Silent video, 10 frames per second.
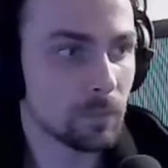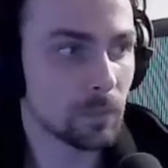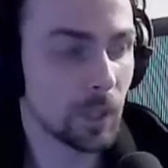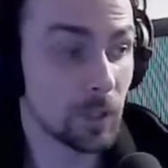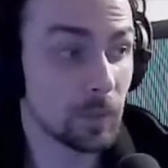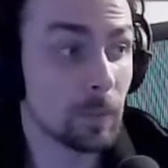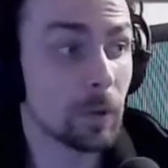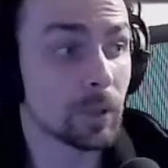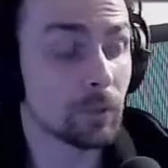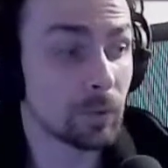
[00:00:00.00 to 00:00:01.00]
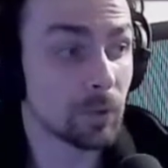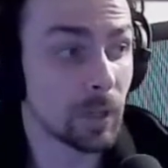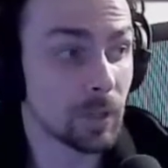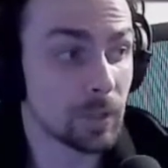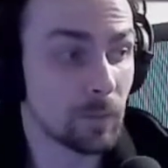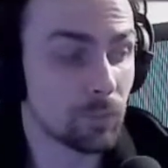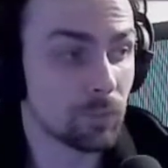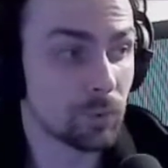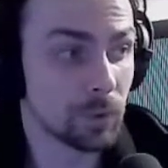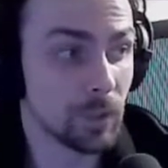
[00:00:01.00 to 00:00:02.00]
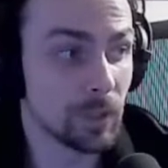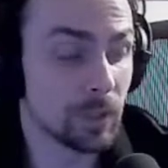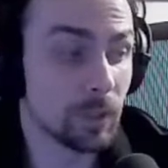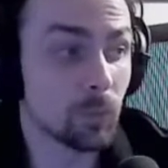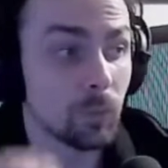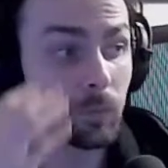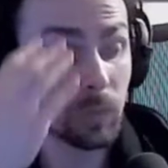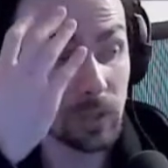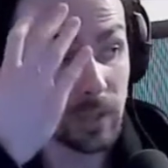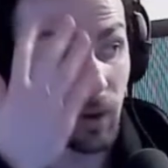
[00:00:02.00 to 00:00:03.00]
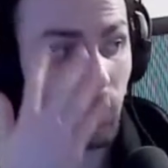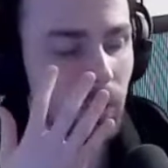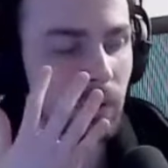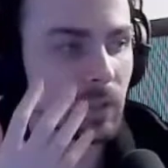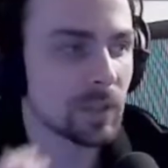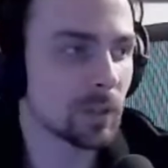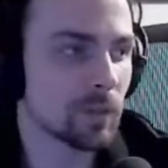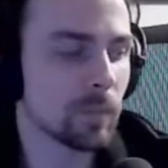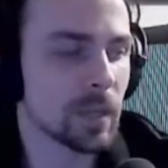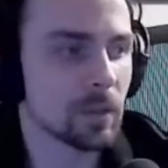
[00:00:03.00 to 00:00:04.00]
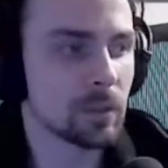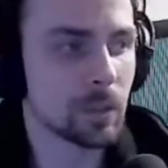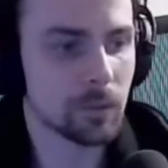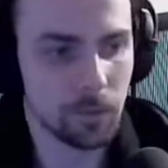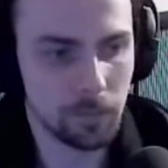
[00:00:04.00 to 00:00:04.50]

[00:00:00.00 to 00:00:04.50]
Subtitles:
And these people, you can recognize them pretty easily because they are wearing this kind of mask in general.